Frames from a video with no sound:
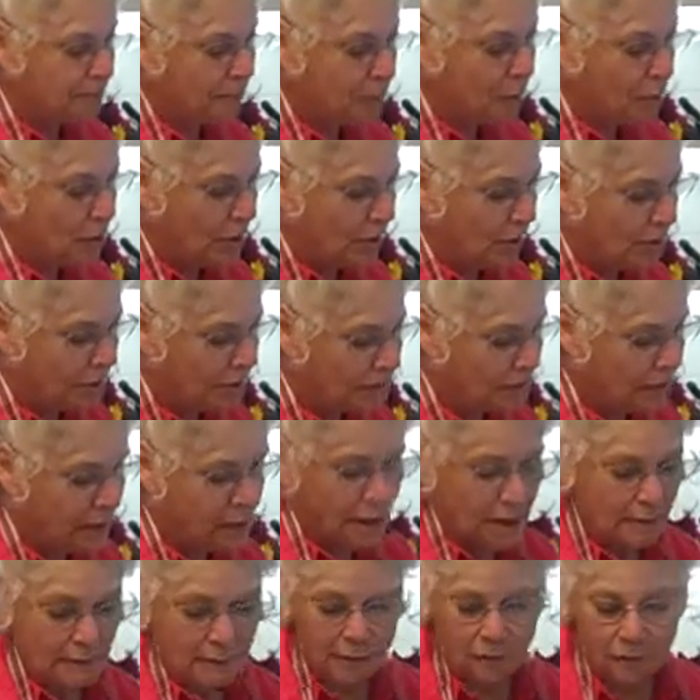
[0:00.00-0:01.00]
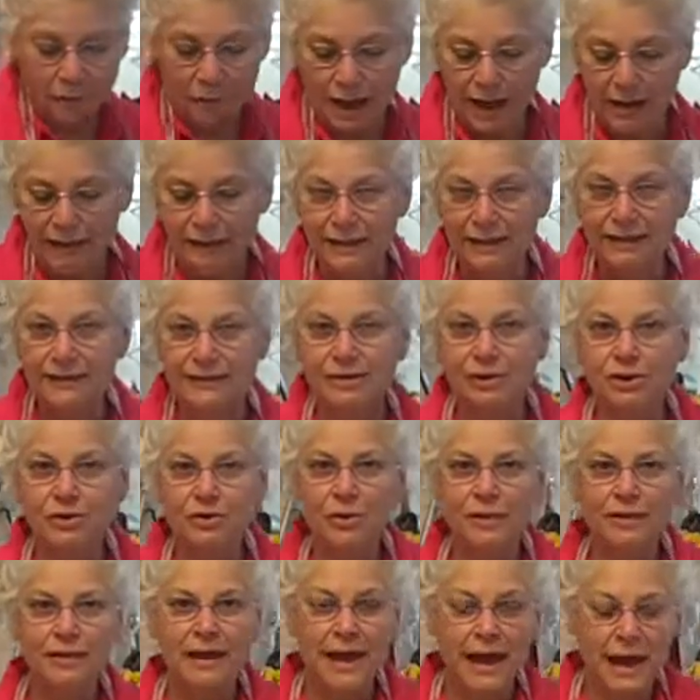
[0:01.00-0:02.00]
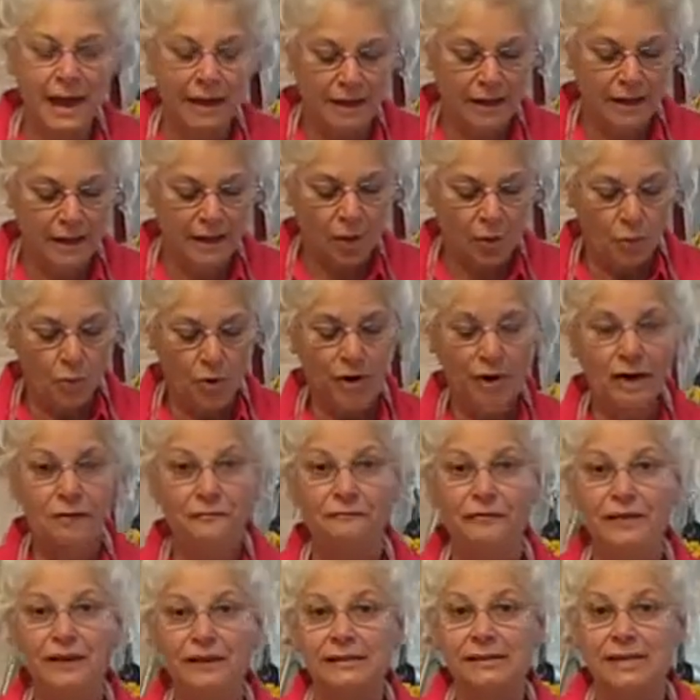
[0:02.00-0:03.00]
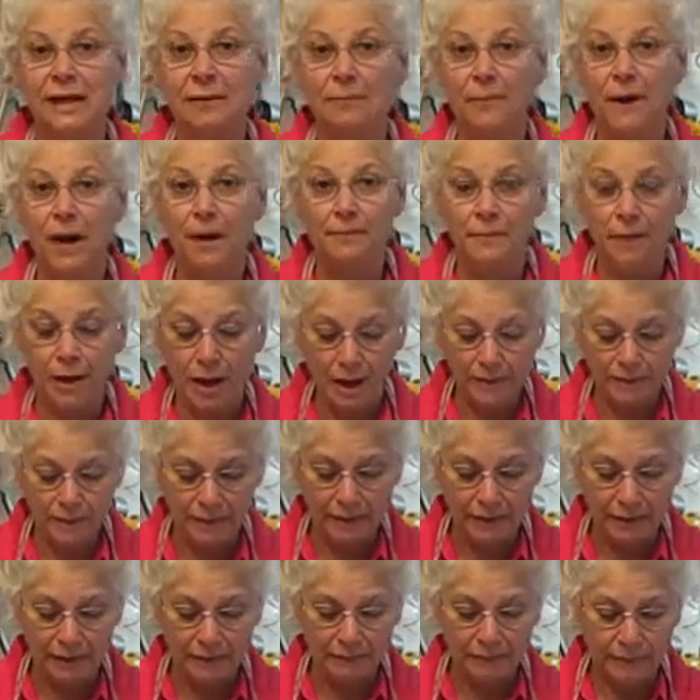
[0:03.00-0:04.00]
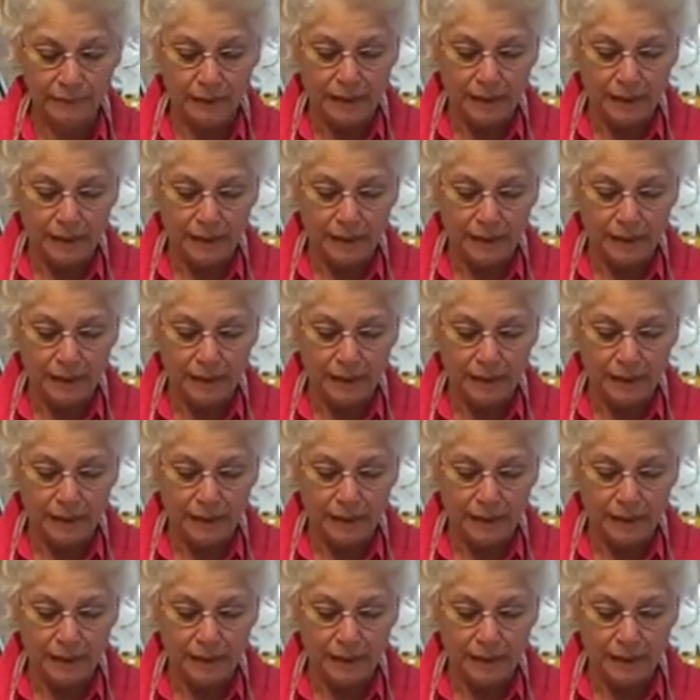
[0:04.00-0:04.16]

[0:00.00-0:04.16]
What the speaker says: boils, but while it's doing that, we're going to fix up our pumpkin.